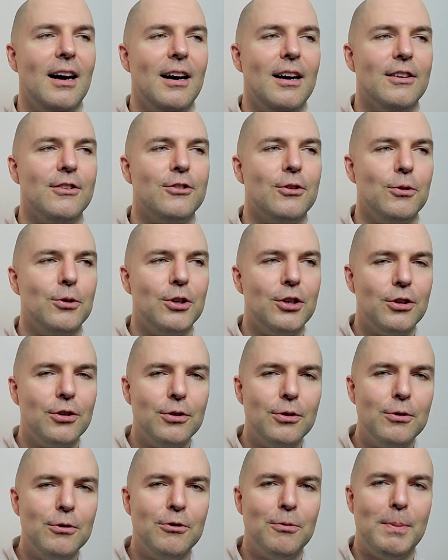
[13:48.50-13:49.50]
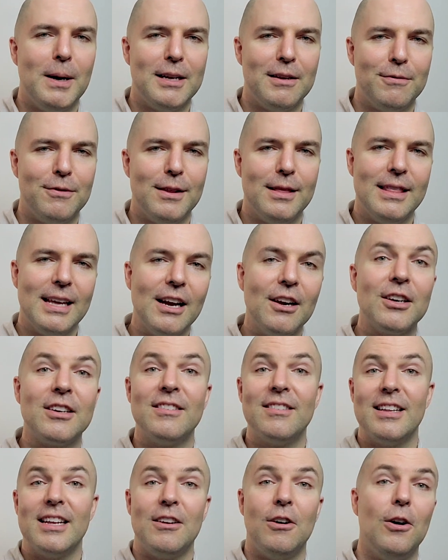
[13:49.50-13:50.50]
So huge benefit there,
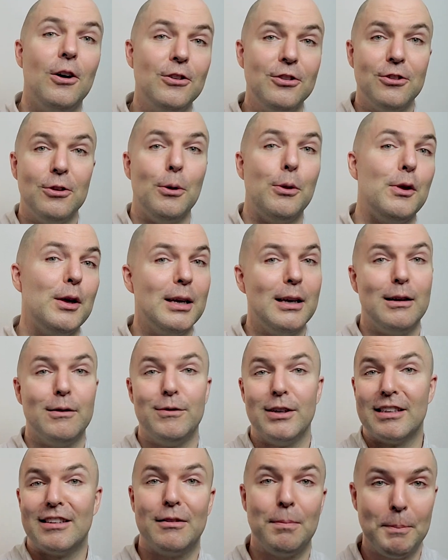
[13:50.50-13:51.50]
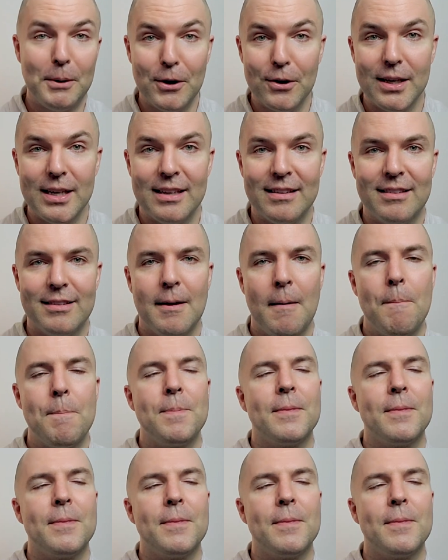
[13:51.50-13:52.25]
because then also thinking of experience,